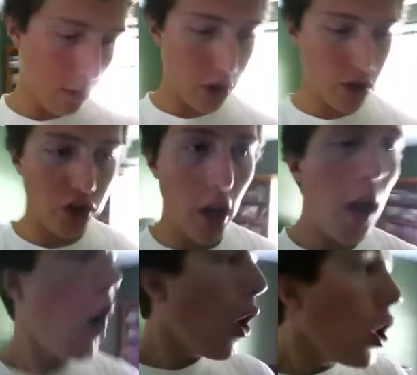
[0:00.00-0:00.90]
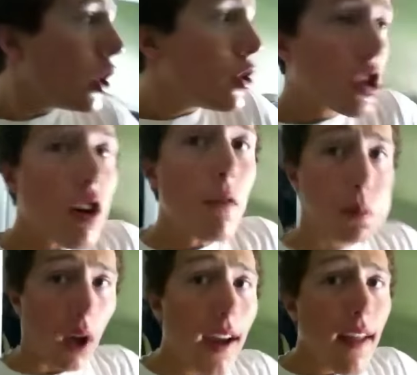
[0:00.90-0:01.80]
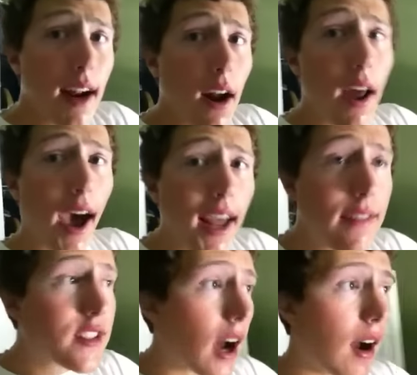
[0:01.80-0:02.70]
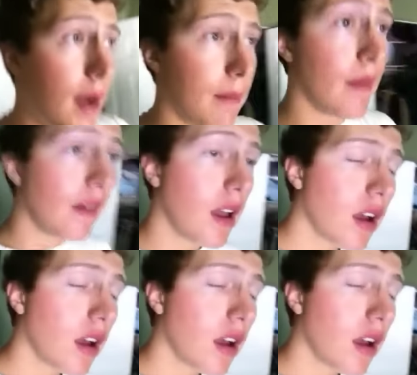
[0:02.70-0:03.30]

have a place to stay. You should have planned that out ahead of time.